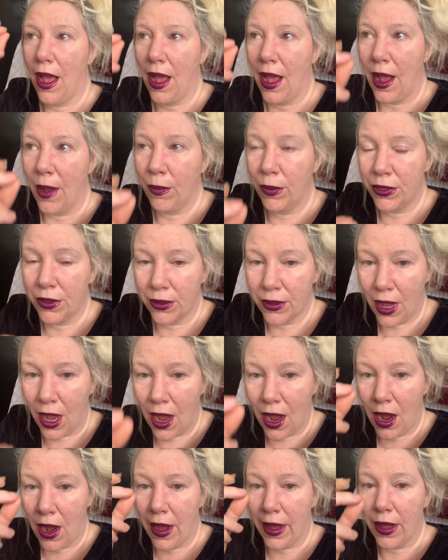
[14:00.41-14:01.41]
And when they're
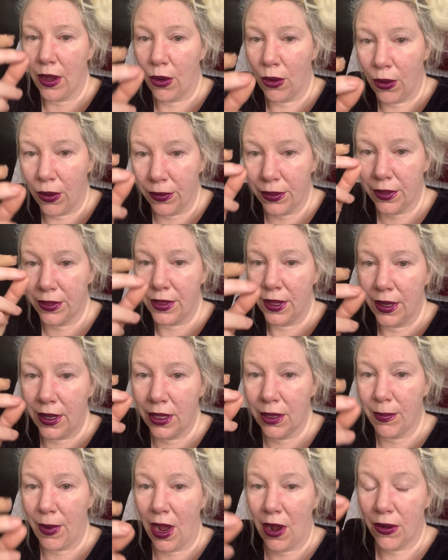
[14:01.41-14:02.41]
not high, all they're thinking
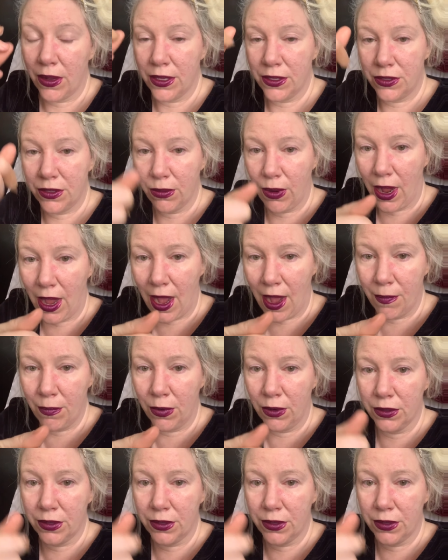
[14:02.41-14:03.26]
about is do I have more